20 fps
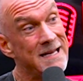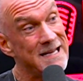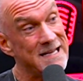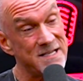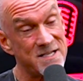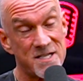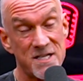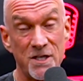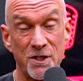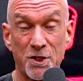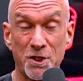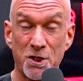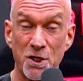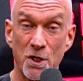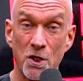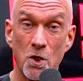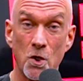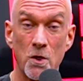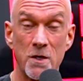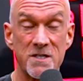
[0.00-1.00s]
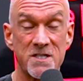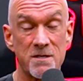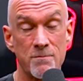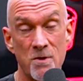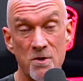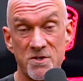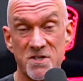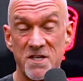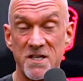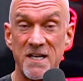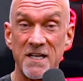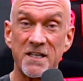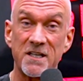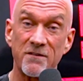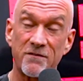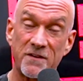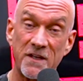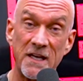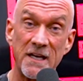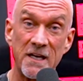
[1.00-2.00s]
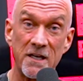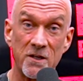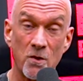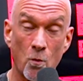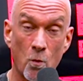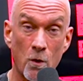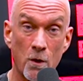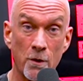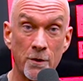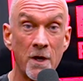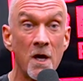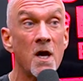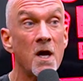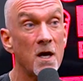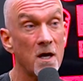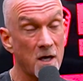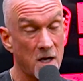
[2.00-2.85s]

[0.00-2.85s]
And since sugar is the most addictive thing in the world,